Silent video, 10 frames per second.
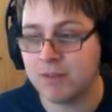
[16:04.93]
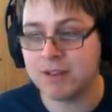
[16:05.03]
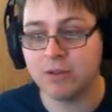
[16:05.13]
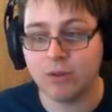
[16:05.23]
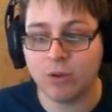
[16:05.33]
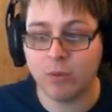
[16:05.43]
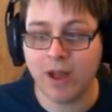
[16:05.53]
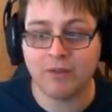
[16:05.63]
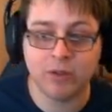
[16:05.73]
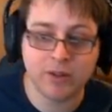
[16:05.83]
Until we
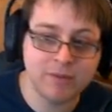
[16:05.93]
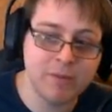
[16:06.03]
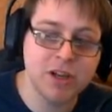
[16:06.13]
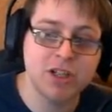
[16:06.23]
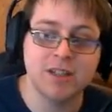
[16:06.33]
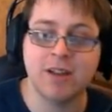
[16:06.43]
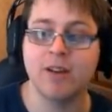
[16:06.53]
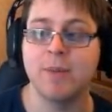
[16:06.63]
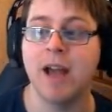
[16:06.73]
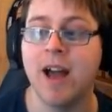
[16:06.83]
have all the information, it's
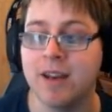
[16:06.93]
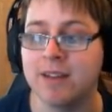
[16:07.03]
going to be hard.